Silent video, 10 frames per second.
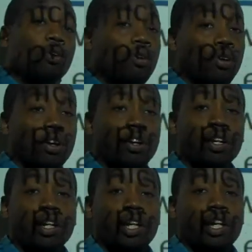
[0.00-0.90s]
or
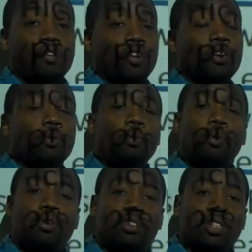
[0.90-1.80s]
if you don't know what a
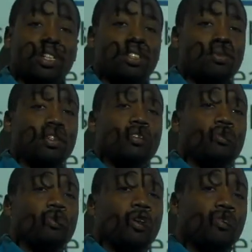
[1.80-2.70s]
proportion is, when
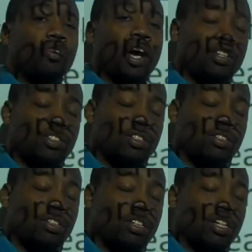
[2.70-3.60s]
one fraction
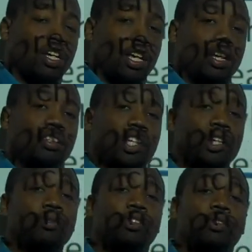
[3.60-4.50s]
is
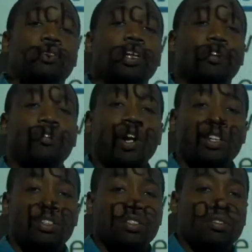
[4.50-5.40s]
equal to another
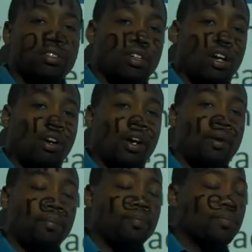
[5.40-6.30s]
fraction. All
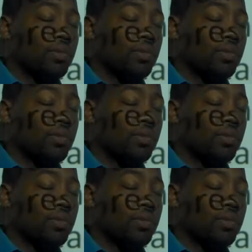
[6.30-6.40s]
right.